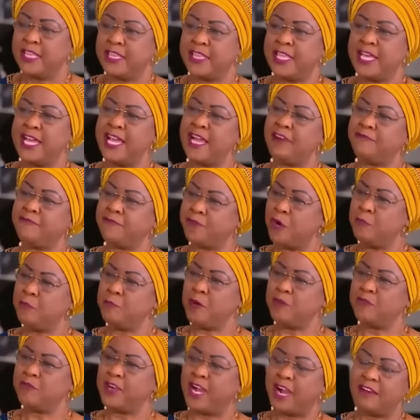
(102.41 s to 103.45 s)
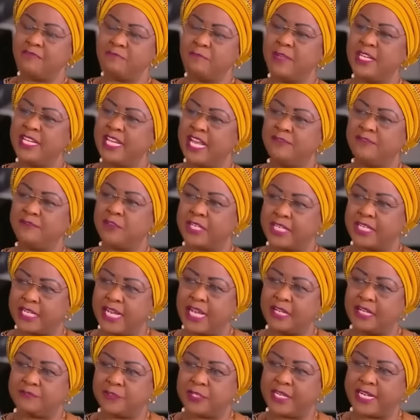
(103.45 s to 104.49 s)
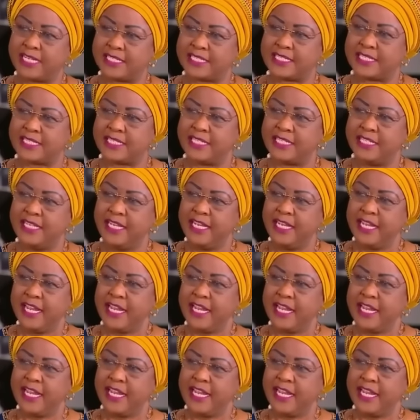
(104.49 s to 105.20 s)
Their form of government advocacy